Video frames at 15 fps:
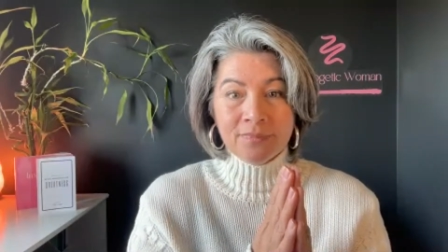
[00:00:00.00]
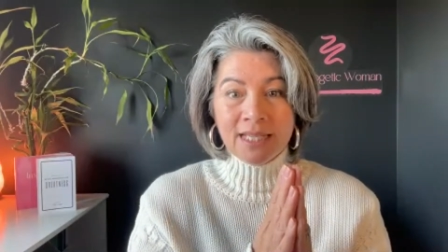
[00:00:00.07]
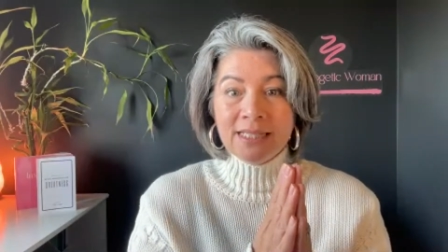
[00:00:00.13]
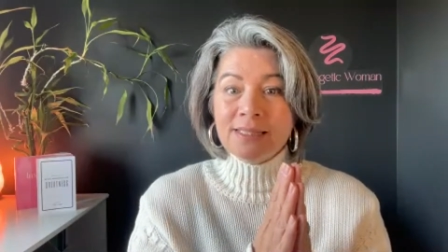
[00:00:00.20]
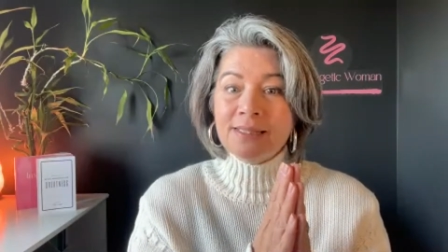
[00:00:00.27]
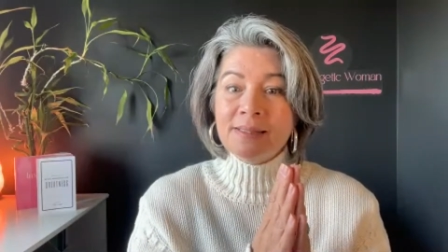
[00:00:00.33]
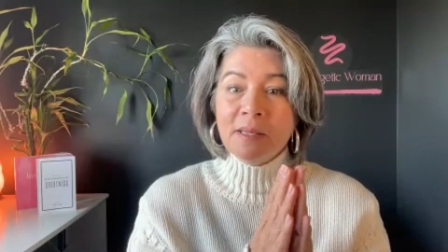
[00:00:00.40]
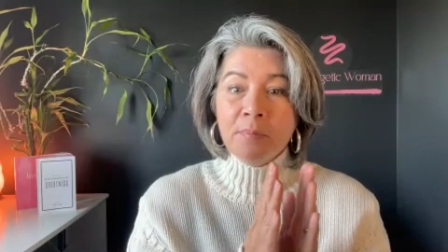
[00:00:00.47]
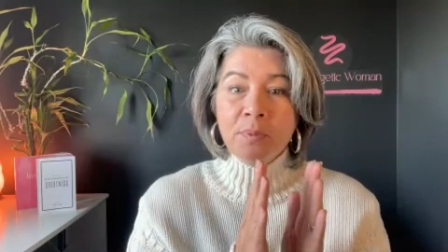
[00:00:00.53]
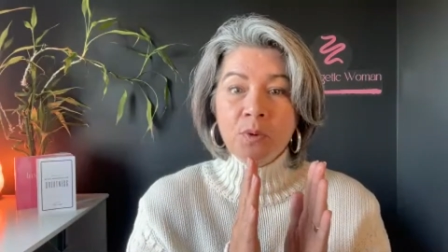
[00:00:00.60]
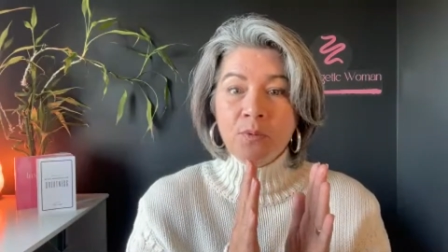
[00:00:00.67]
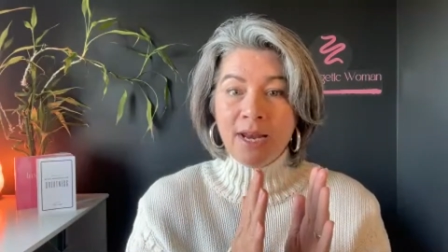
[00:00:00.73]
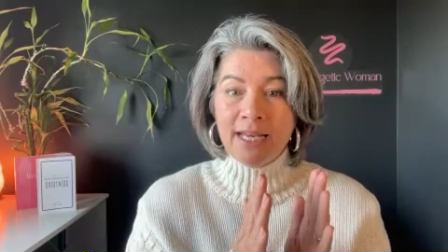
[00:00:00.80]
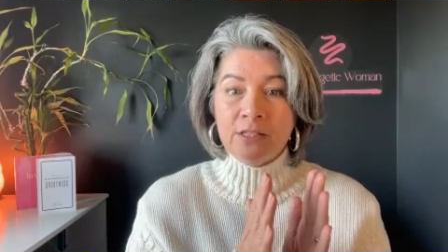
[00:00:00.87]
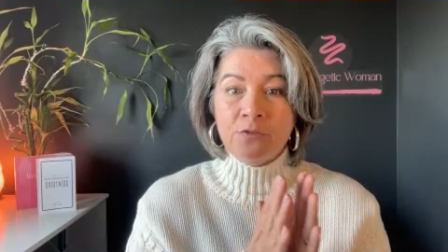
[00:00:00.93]

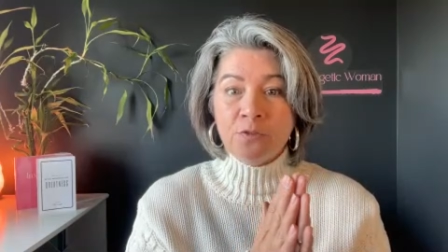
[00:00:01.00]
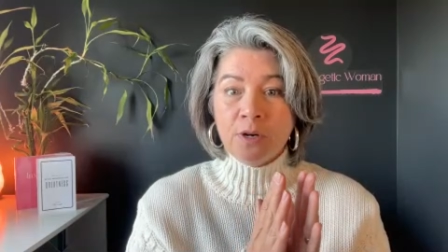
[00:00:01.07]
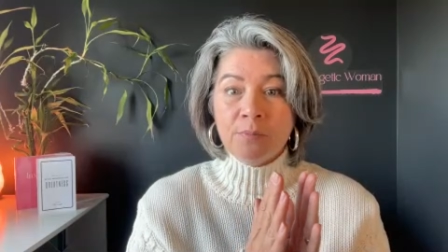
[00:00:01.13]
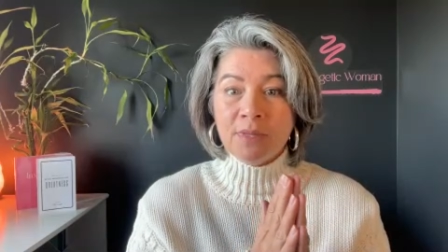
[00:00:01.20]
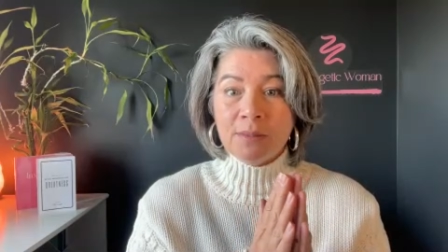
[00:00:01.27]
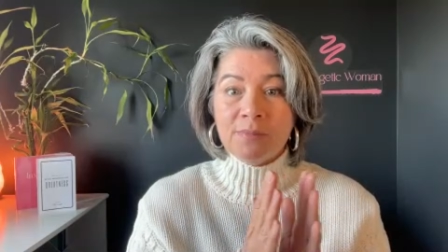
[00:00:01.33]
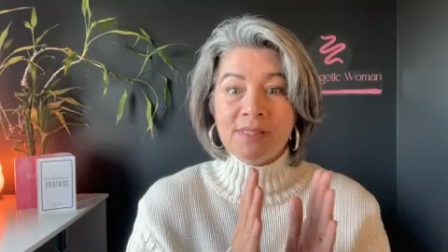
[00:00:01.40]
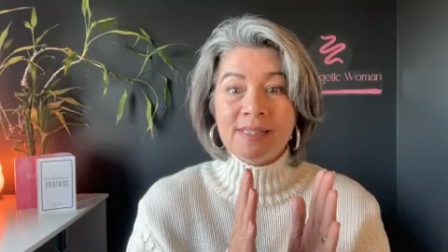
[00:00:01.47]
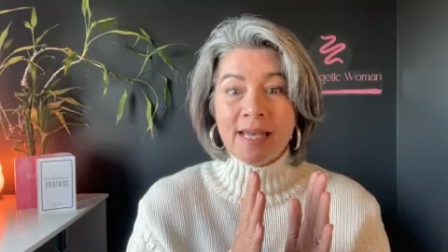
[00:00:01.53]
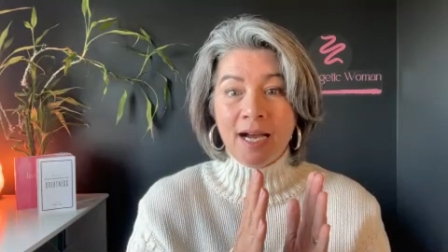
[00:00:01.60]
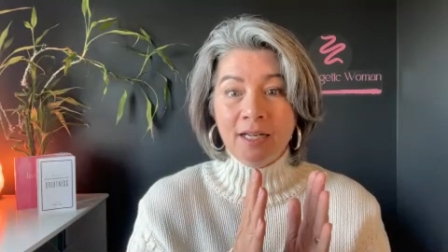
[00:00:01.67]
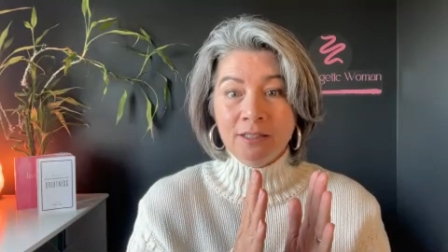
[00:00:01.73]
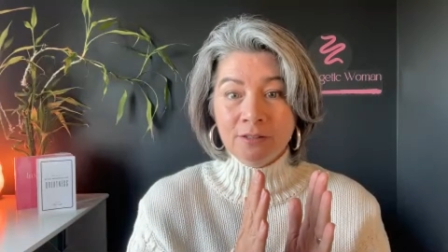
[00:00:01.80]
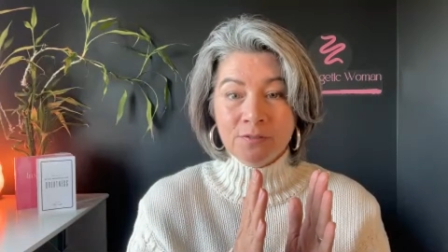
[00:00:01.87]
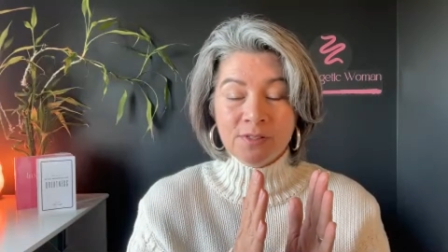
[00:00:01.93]
separate from
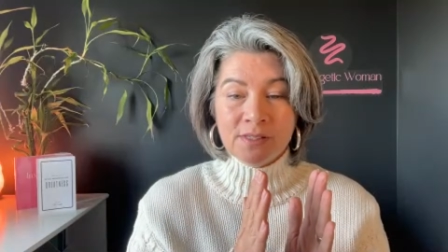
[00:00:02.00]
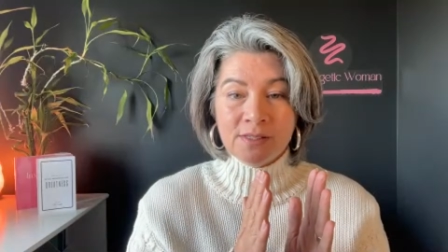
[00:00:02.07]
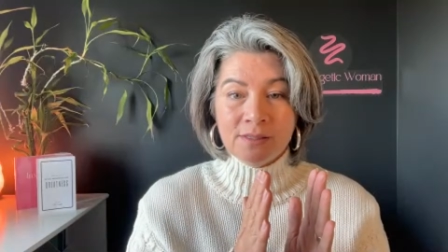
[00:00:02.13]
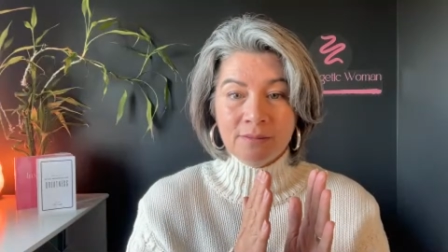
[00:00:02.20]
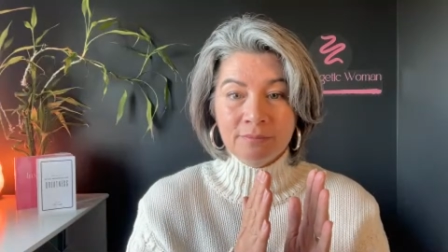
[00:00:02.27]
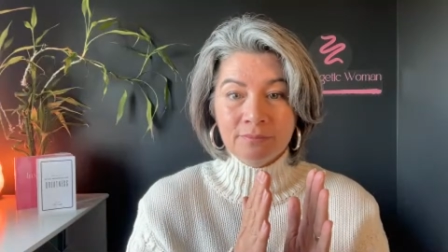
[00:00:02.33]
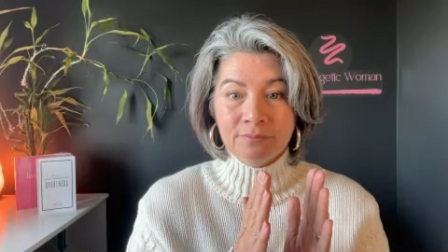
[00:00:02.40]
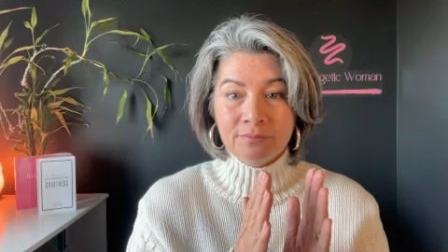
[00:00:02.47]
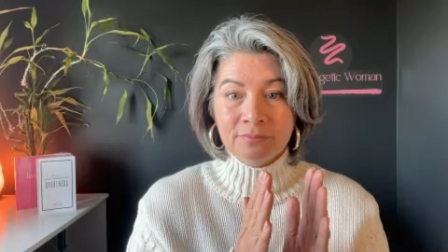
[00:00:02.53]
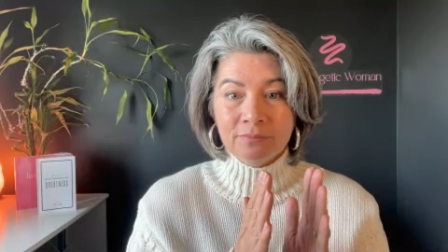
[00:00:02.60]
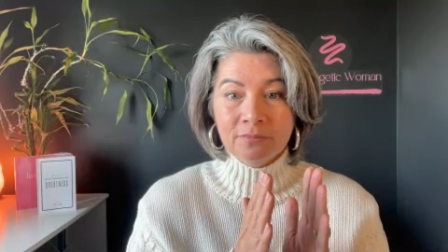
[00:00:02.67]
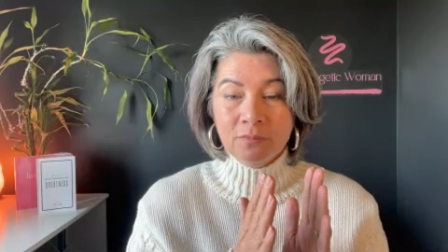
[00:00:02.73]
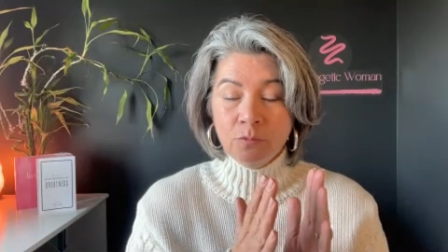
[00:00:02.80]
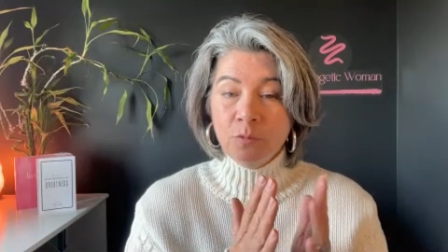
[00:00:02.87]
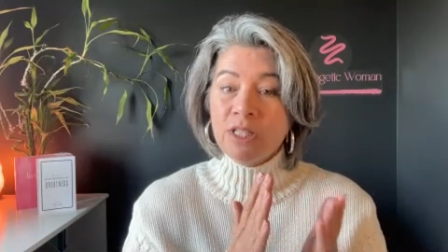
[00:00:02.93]
themselves,
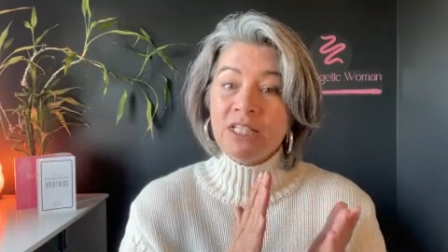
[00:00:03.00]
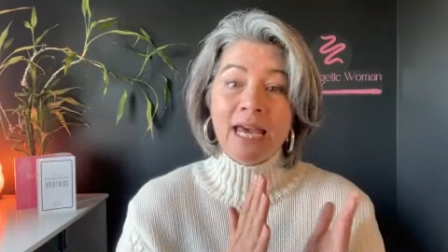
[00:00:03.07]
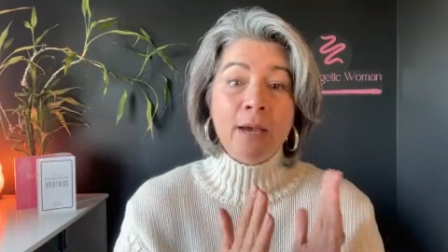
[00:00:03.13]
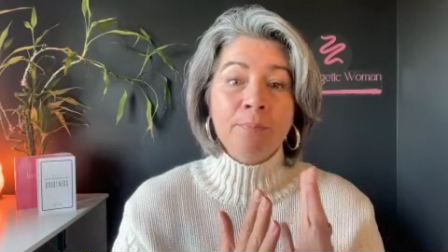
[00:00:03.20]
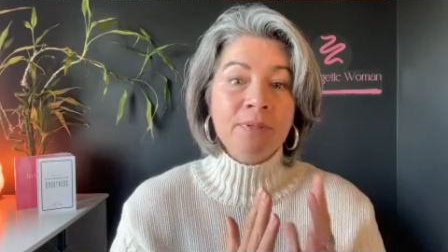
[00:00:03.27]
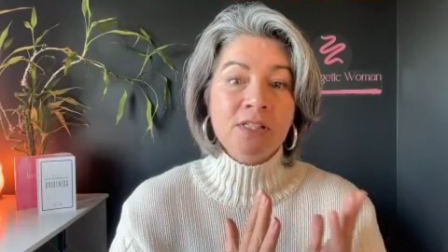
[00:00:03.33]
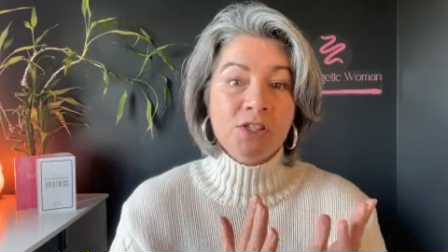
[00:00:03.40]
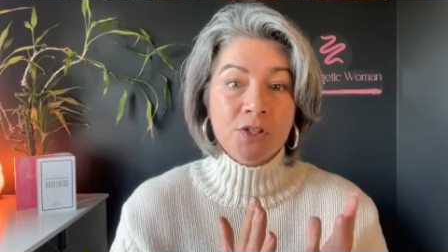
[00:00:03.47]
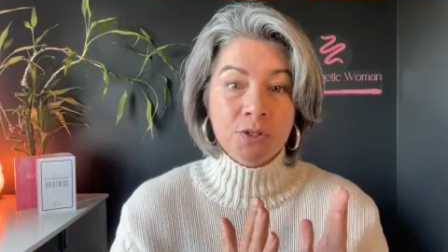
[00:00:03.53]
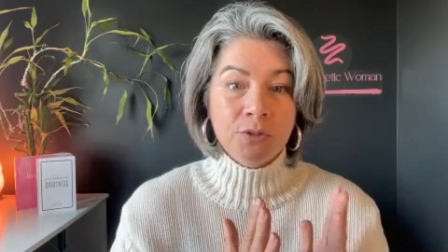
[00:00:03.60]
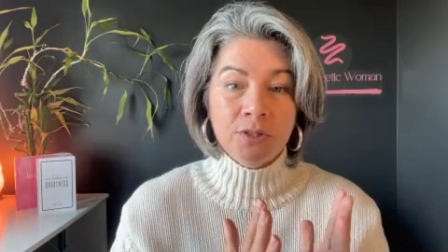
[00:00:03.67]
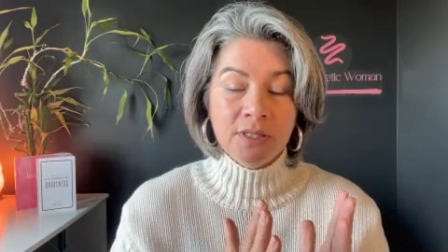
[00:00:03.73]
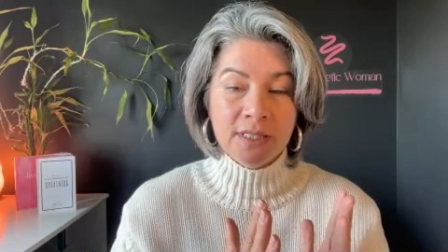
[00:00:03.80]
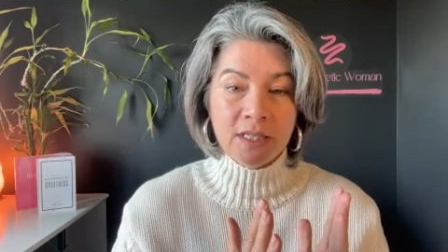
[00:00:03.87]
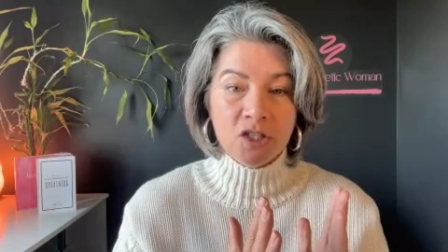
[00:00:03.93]
which happens through
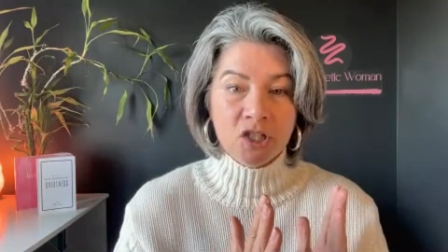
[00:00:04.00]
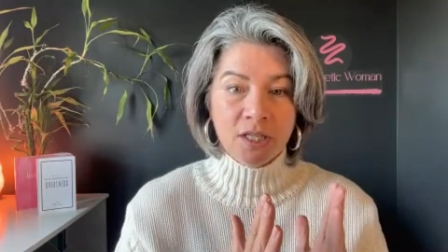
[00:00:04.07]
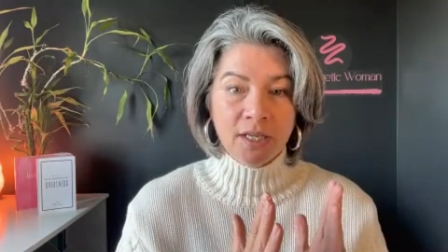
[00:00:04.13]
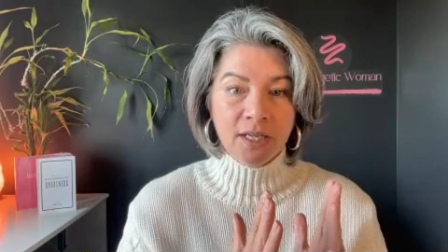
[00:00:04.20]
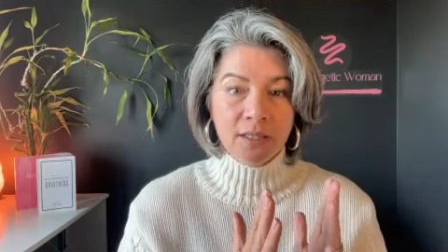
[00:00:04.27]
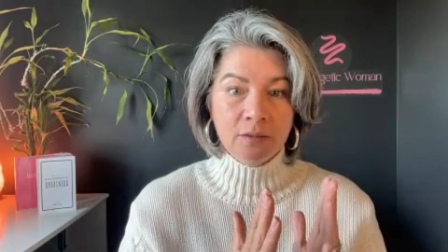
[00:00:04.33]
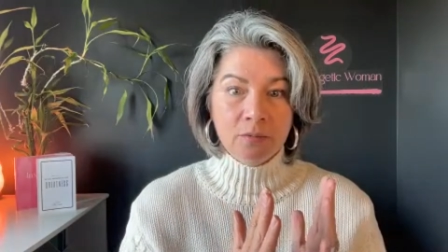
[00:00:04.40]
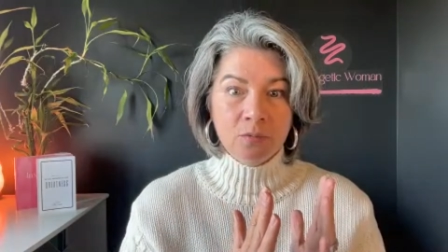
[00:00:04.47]
conditioning.